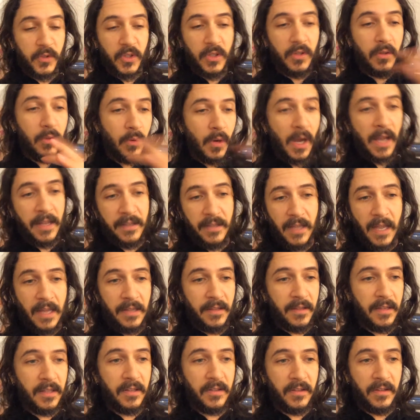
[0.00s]
too as,
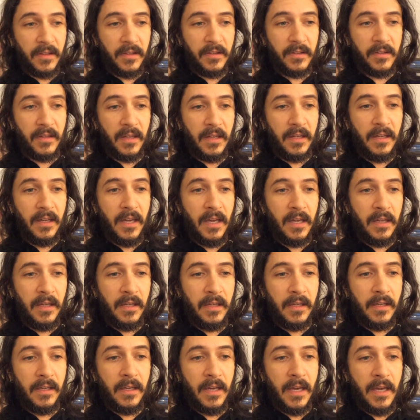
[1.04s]
as this is a,
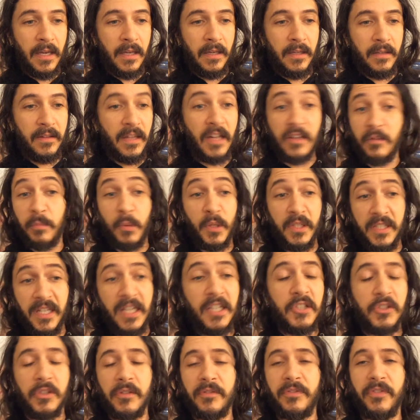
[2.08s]
a, a
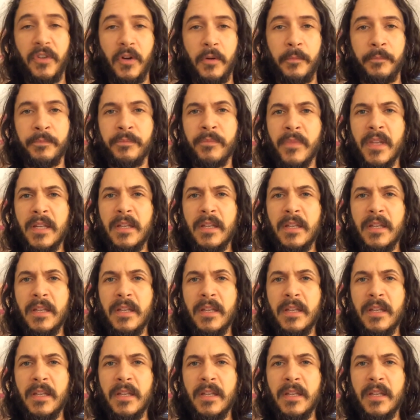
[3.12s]
sexploitation film